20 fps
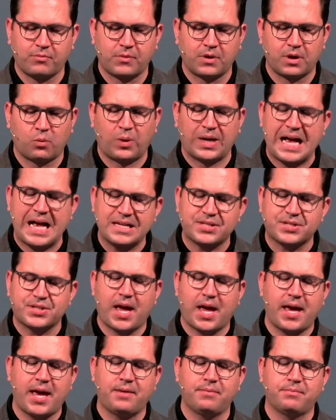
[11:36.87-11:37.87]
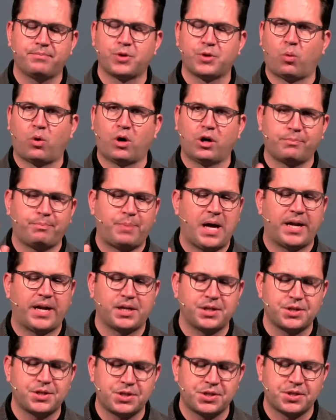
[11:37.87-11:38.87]
When I say the word
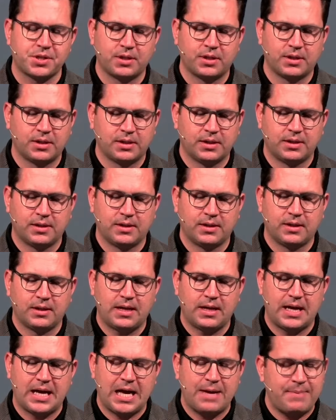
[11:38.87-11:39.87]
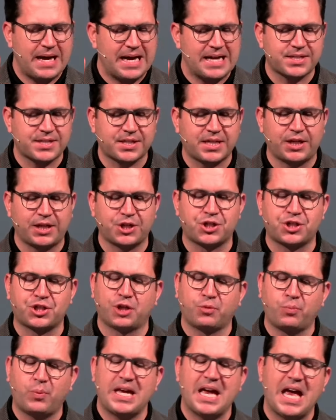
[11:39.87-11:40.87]
punish, I'm asking,
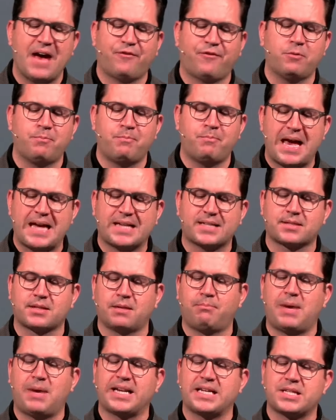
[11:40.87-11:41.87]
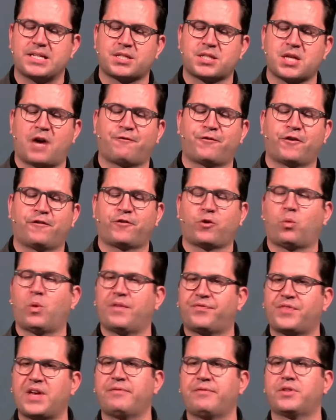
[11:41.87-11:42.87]
should we ever make somebody suffer for
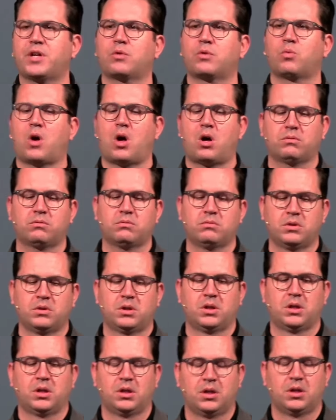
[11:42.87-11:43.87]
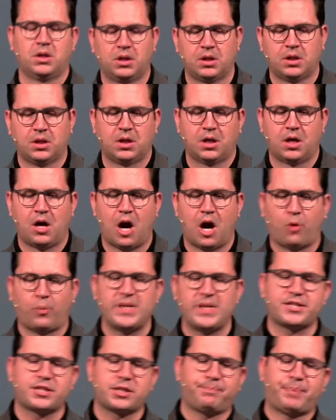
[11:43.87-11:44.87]
what they've done wrong?
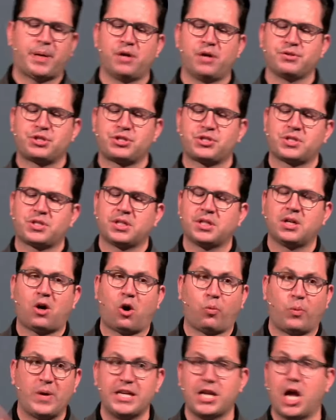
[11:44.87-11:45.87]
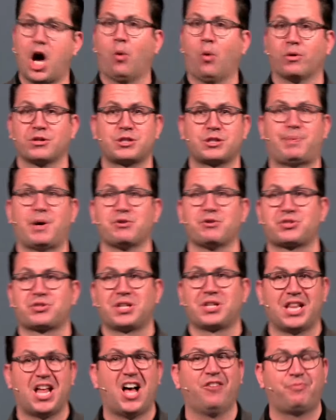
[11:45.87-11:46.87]
We know we're supposed to
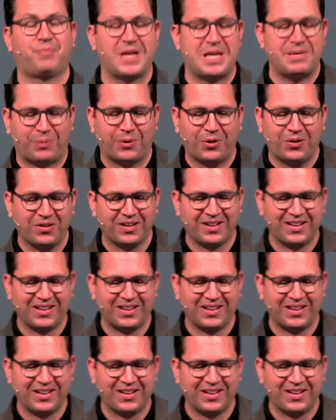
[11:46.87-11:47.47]
love people.